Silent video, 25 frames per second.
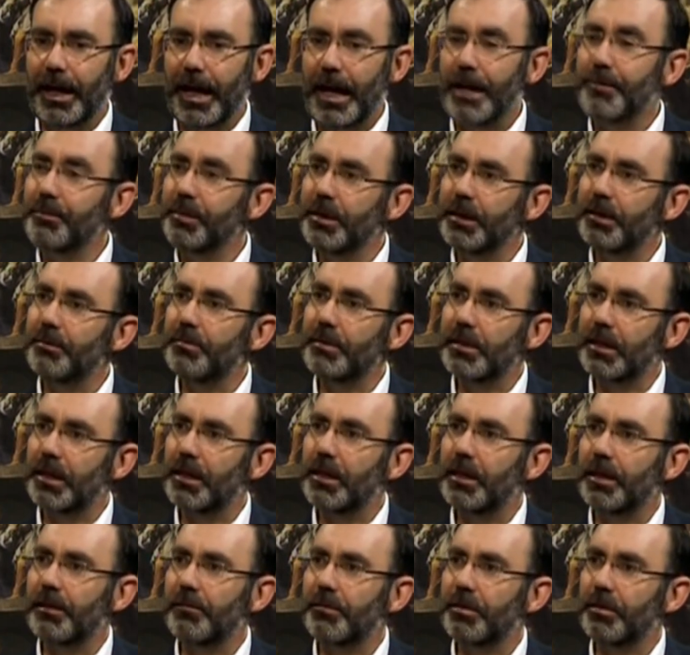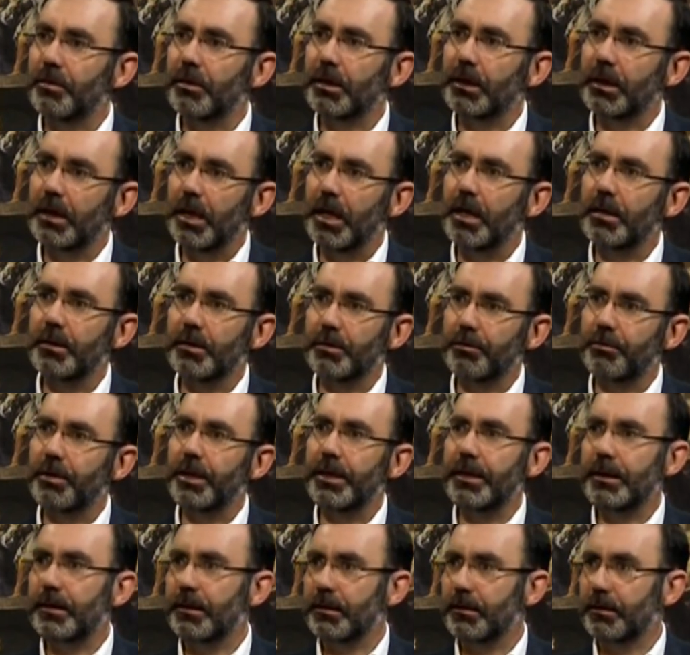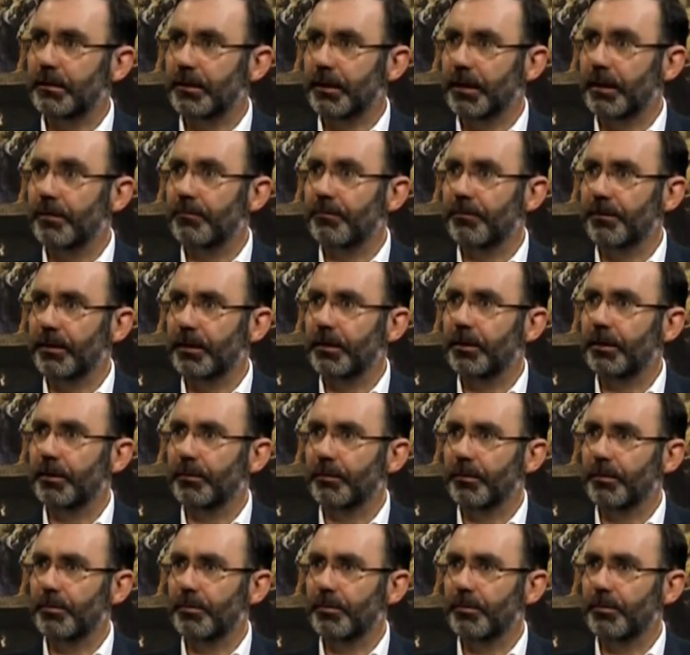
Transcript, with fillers: empty themselves so that God's grace can fill them.